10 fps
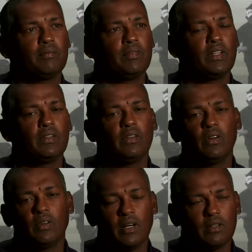You got to
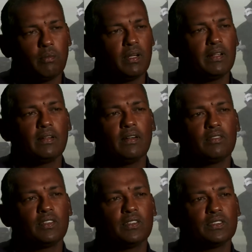know how to play the
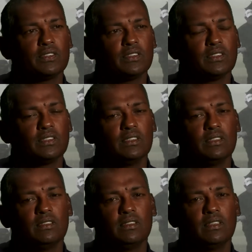golf courses.
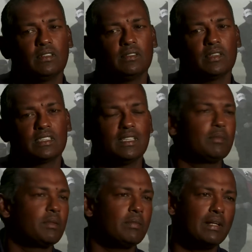You got to
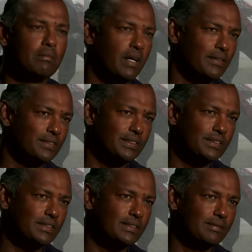accept the bad
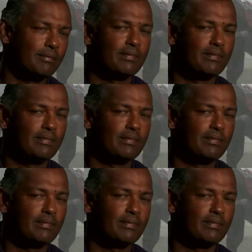bounces.